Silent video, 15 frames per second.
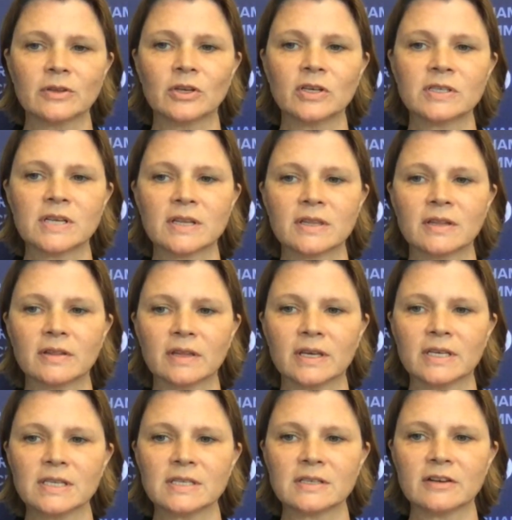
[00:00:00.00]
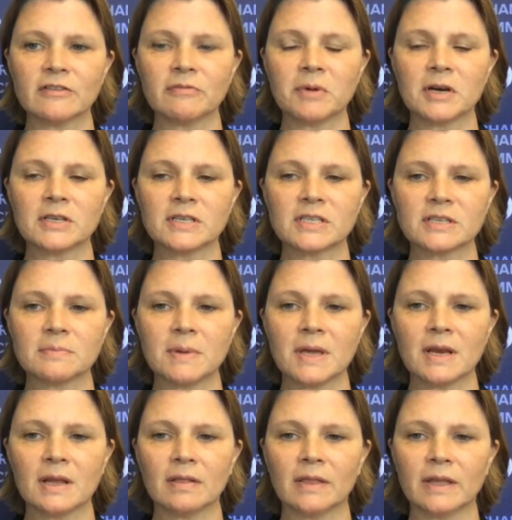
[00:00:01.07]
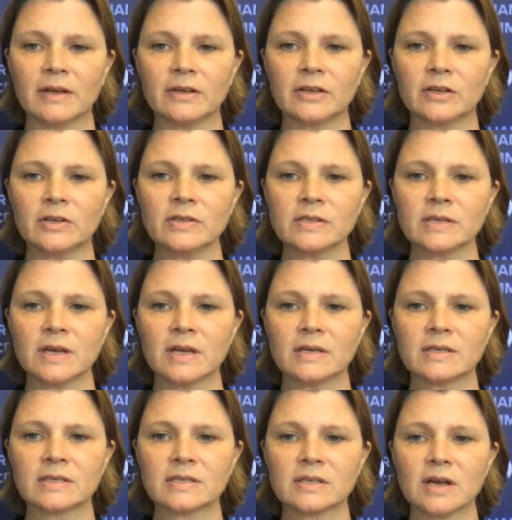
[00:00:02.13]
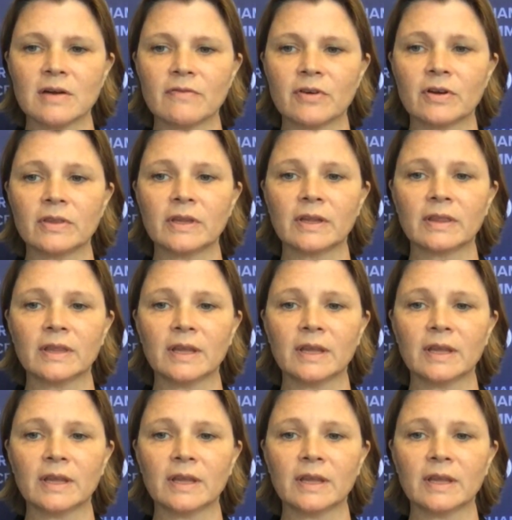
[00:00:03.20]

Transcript: looked at the list of participating lenders and discovered that